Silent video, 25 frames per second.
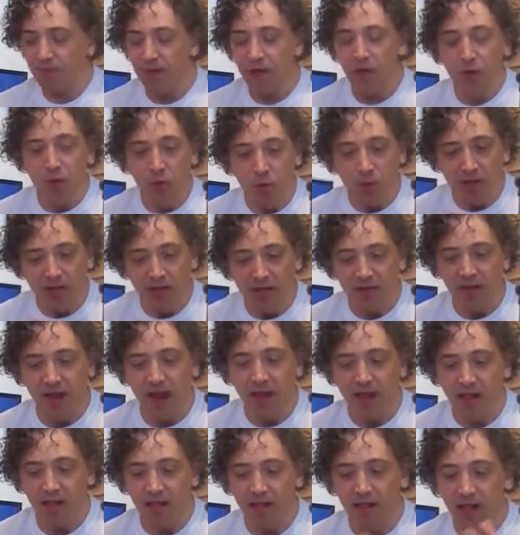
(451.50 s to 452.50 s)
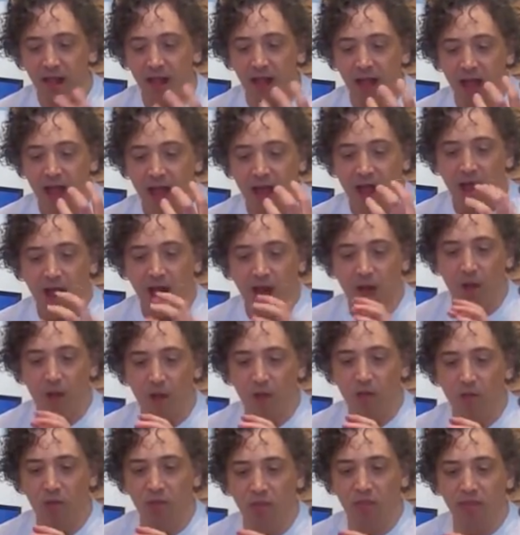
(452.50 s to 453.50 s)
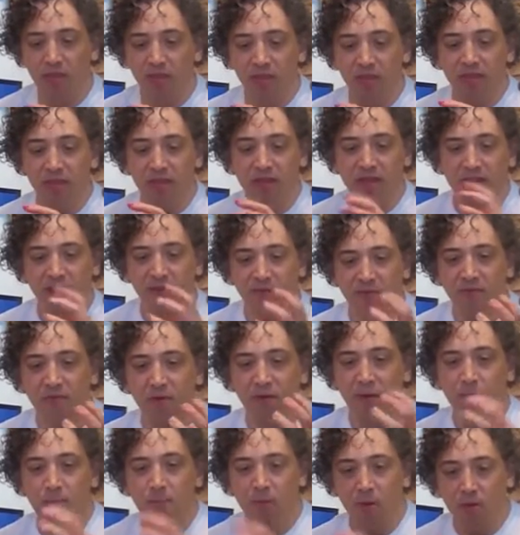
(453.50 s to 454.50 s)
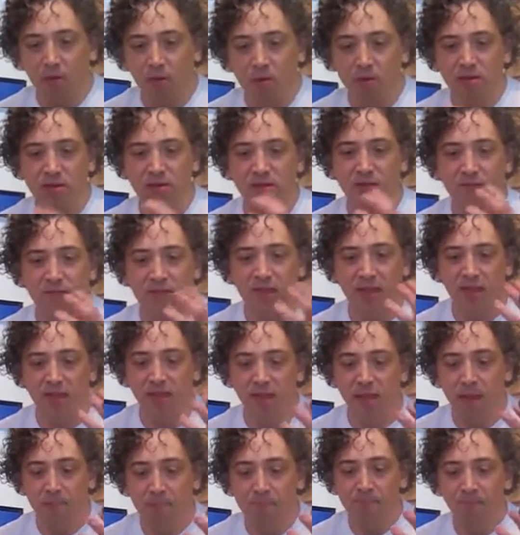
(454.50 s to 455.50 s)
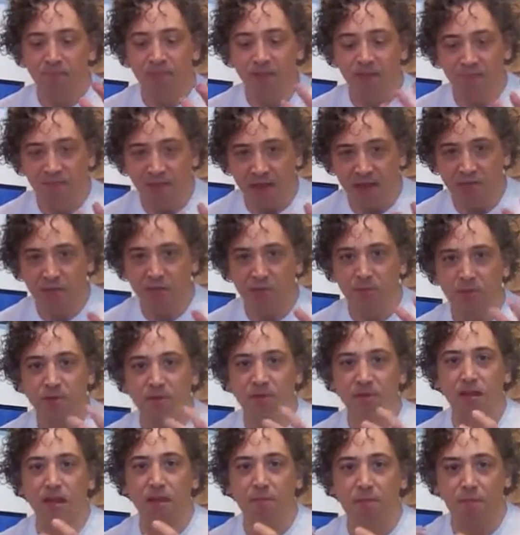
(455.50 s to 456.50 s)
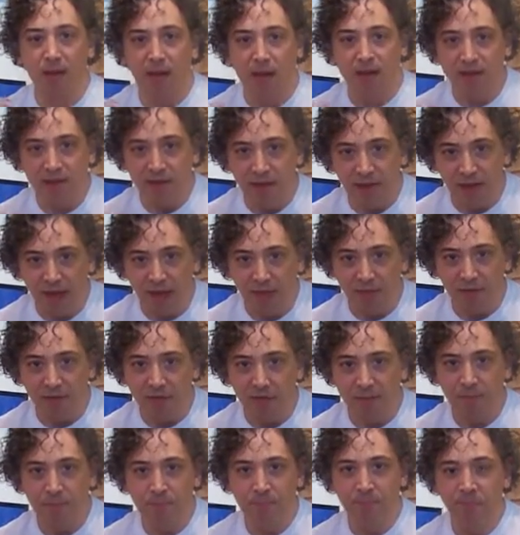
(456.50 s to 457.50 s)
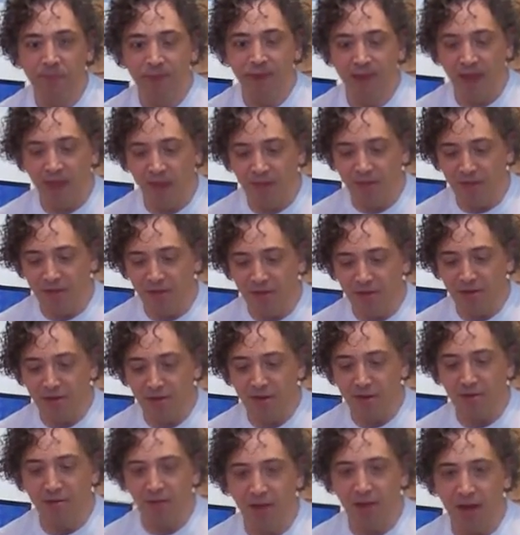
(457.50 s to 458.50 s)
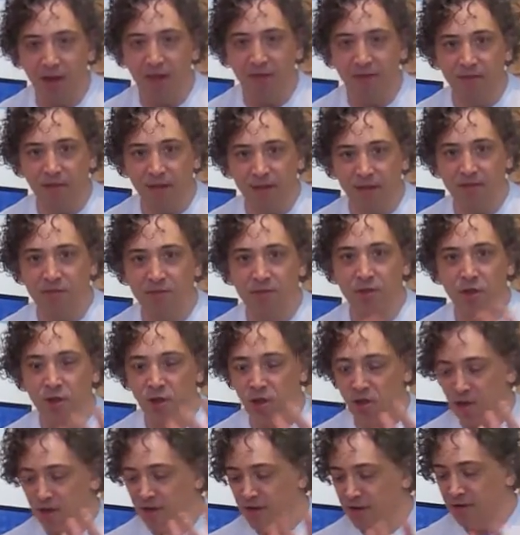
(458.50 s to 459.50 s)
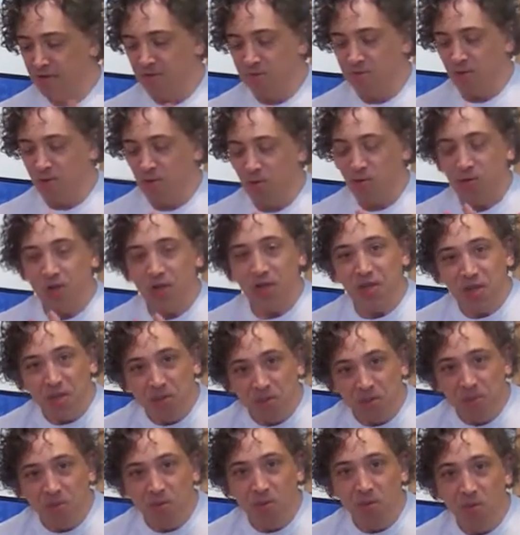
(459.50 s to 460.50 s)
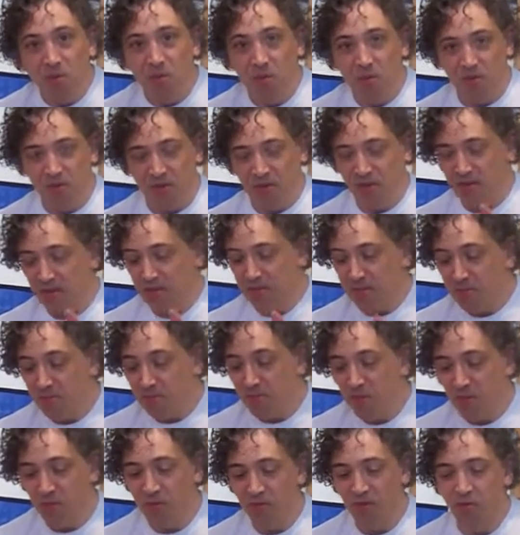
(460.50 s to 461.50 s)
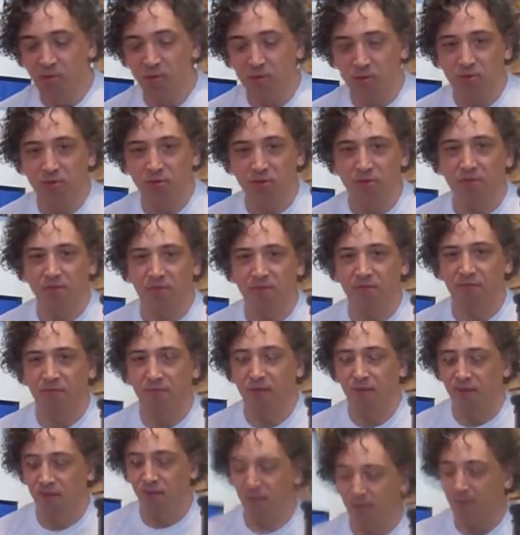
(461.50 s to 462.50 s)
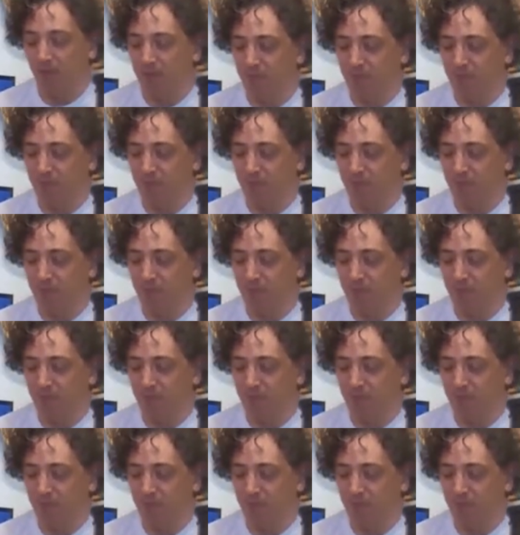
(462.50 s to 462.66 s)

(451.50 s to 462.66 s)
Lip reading: and you can tell how the different components of the vegetables combine together, and they just create a nice, smooth and nutrient flavor.